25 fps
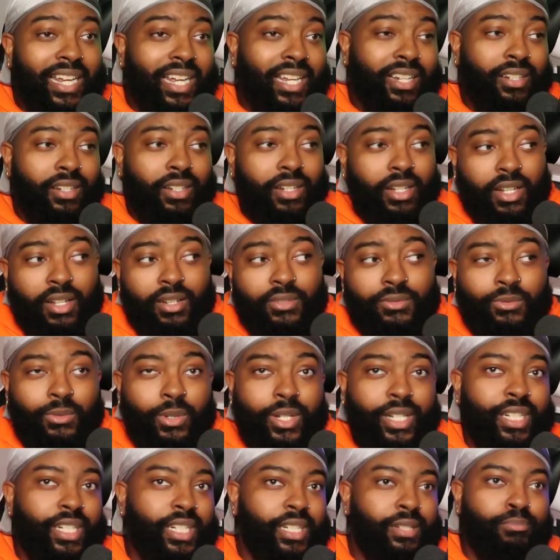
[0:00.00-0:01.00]
I love
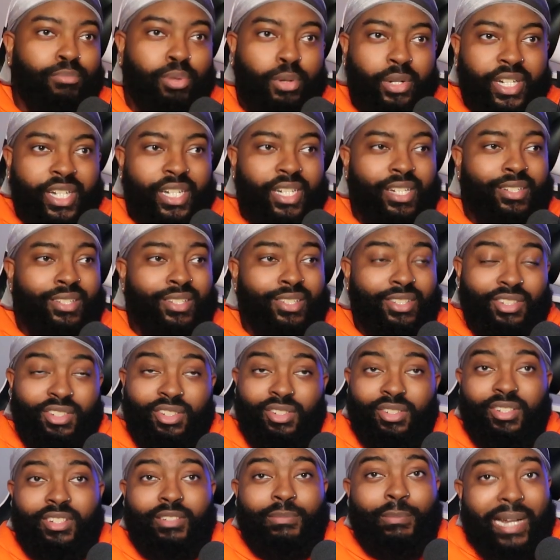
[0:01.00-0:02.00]
what he brings
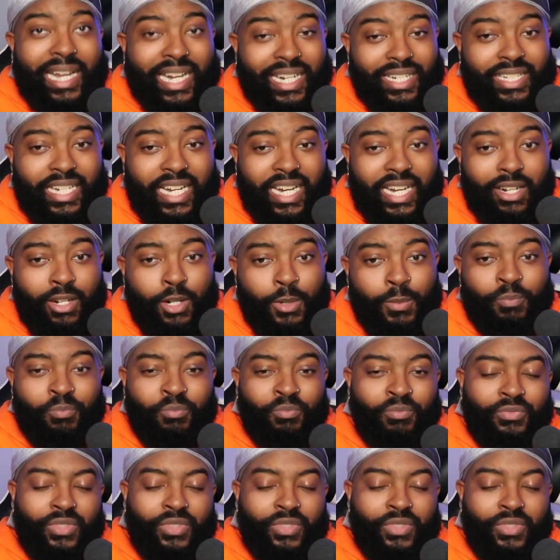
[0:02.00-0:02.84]
to SmackDown.